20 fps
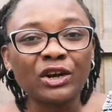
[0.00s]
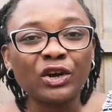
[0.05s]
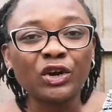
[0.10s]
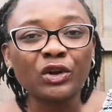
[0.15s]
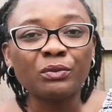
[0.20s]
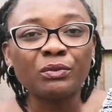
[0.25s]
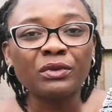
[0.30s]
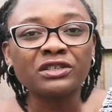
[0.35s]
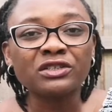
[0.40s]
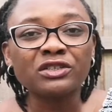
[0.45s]

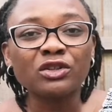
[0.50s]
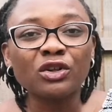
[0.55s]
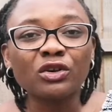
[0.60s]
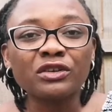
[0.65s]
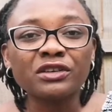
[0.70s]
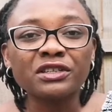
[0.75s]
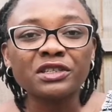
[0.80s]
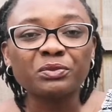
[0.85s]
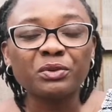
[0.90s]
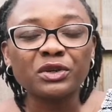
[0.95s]
home as
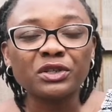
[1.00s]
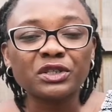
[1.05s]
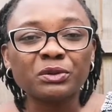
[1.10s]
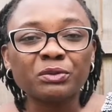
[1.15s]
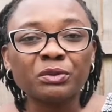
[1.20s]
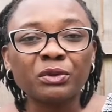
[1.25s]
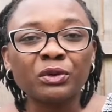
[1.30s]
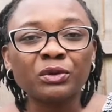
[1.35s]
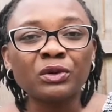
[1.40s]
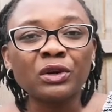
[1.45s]
long as
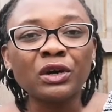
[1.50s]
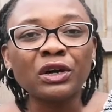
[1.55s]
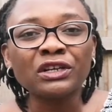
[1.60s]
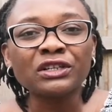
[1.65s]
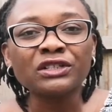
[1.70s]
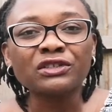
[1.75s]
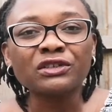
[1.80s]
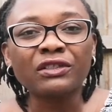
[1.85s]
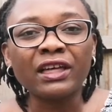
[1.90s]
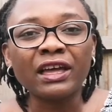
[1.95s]
possible,
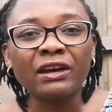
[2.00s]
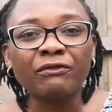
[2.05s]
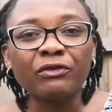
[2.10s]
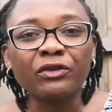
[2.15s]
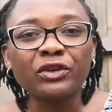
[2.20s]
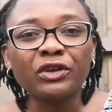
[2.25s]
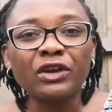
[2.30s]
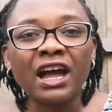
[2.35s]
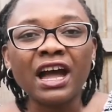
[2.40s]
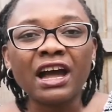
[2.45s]
so
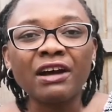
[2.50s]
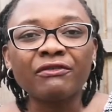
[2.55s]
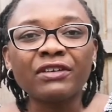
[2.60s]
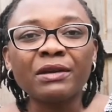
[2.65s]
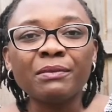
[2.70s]
therefore you have